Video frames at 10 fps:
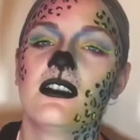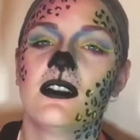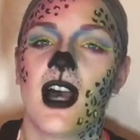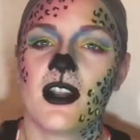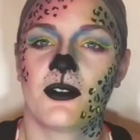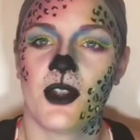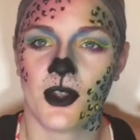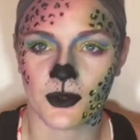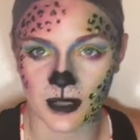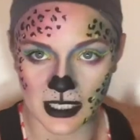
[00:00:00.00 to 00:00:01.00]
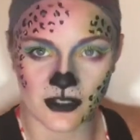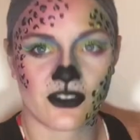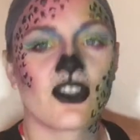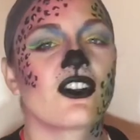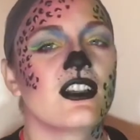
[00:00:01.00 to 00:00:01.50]
I don't know, like
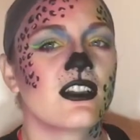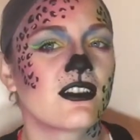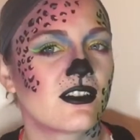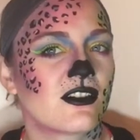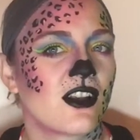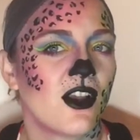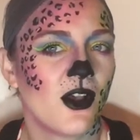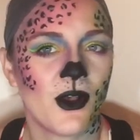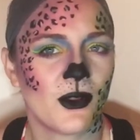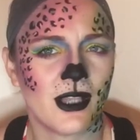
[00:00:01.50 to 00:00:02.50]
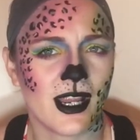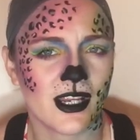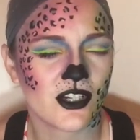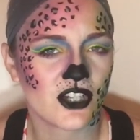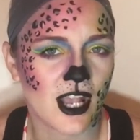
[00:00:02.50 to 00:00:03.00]
Cirque du
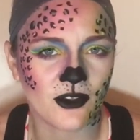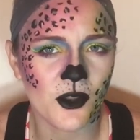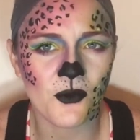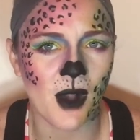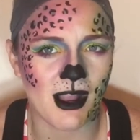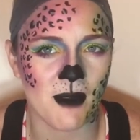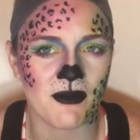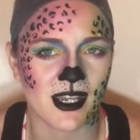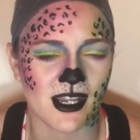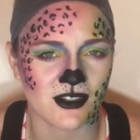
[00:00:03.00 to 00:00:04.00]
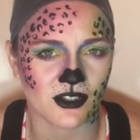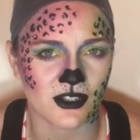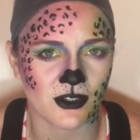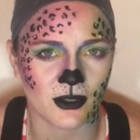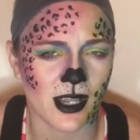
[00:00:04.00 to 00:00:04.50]
Olay-ish. I don't know why I'm thinking Cirque du
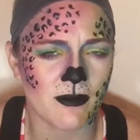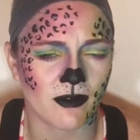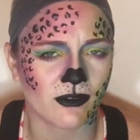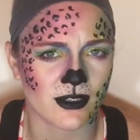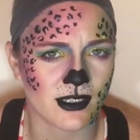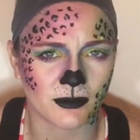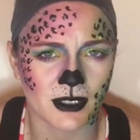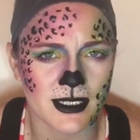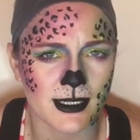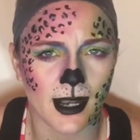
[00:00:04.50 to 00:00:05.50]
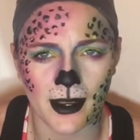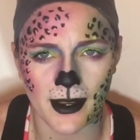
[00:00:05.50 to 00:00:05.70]
Soleil, but for some reason I